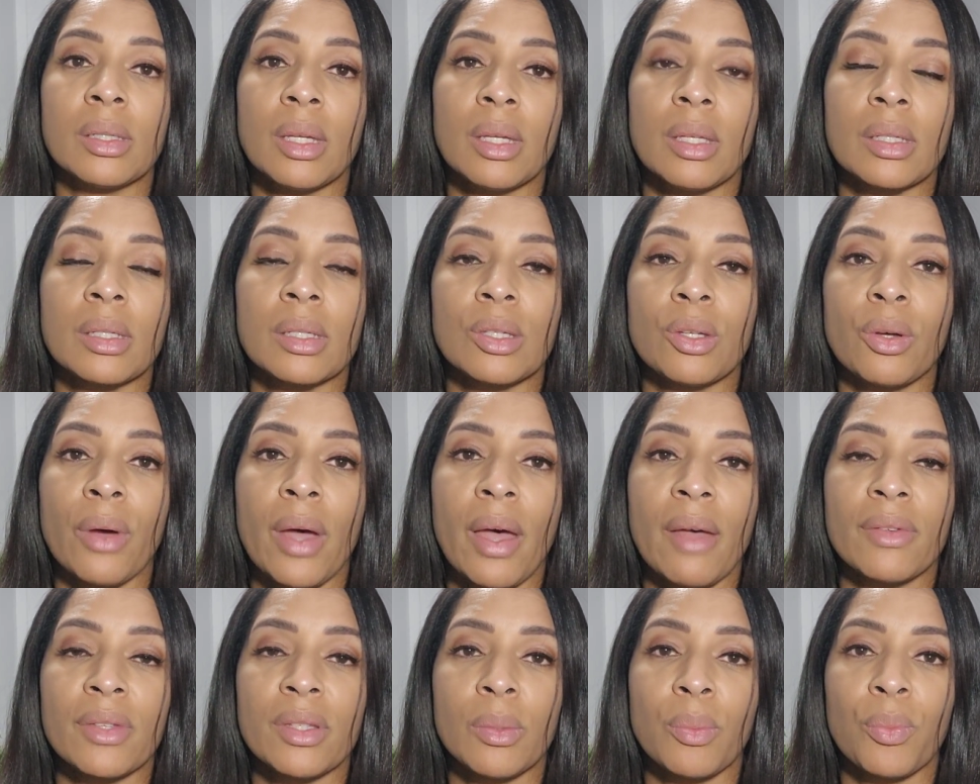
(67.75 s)
and still
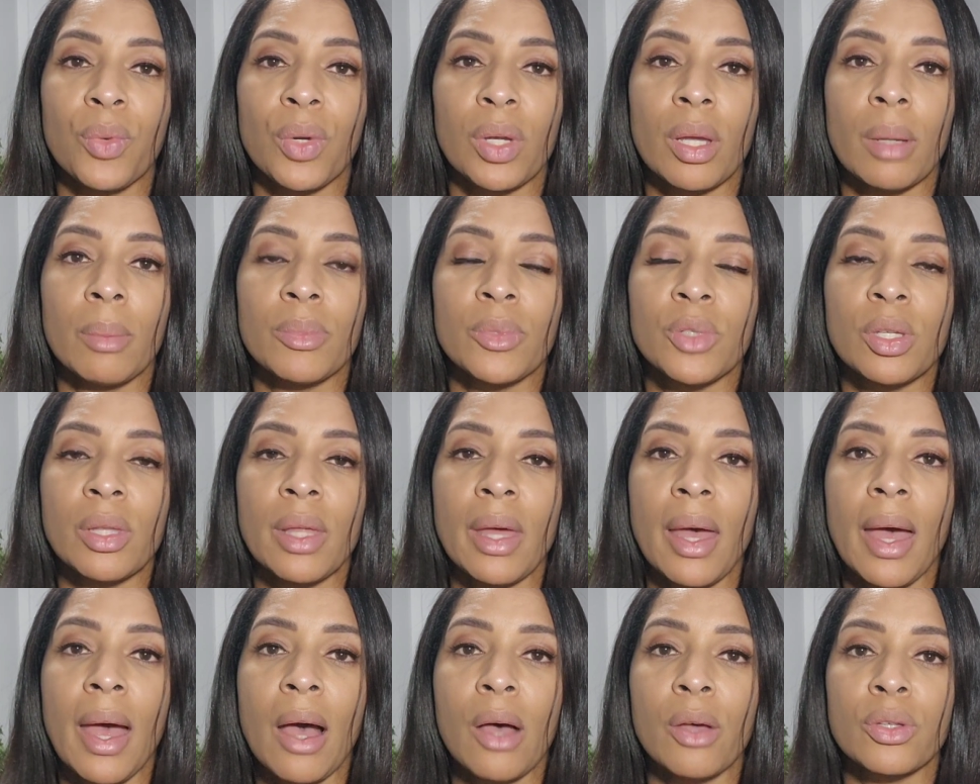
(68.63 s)
have someone come to the
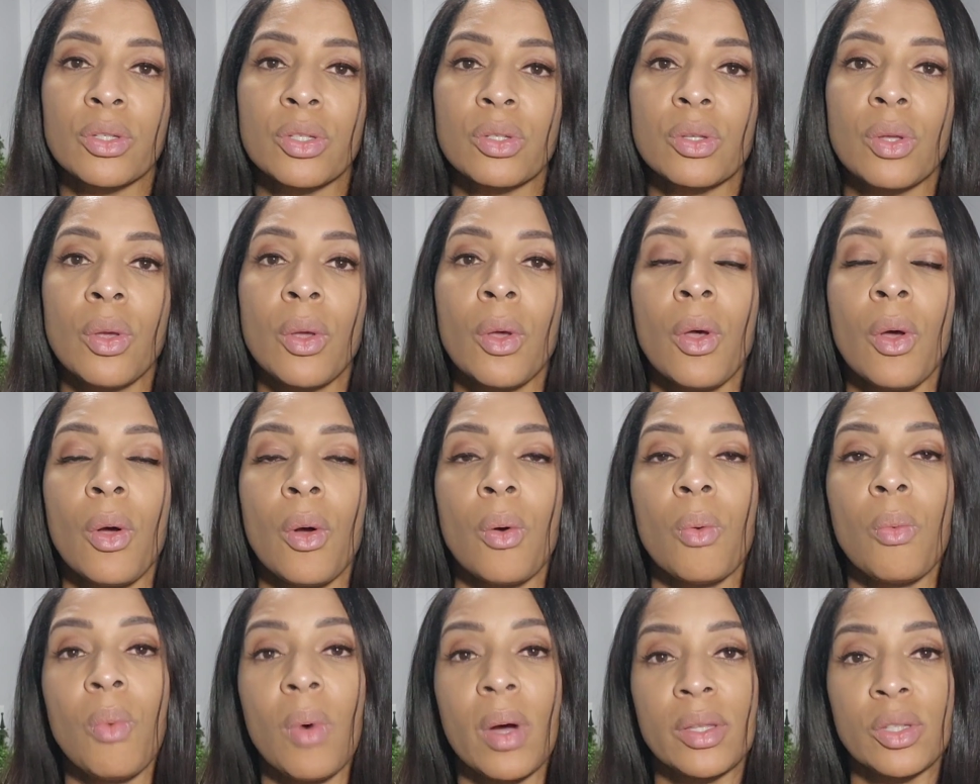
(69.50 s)
house
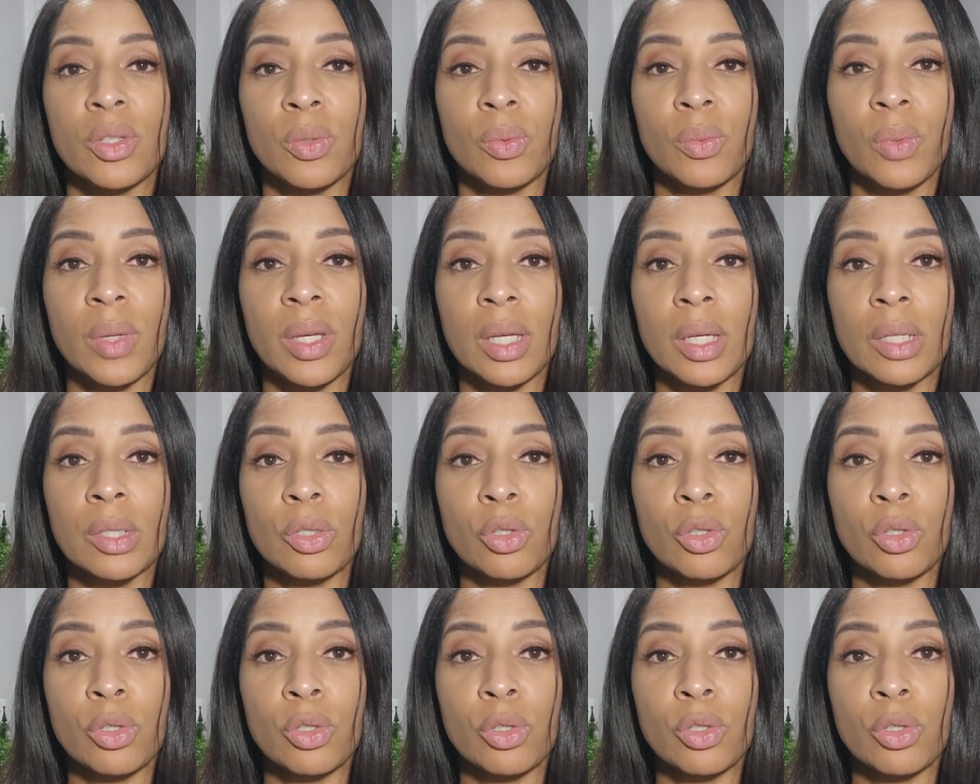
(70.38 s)
once a week.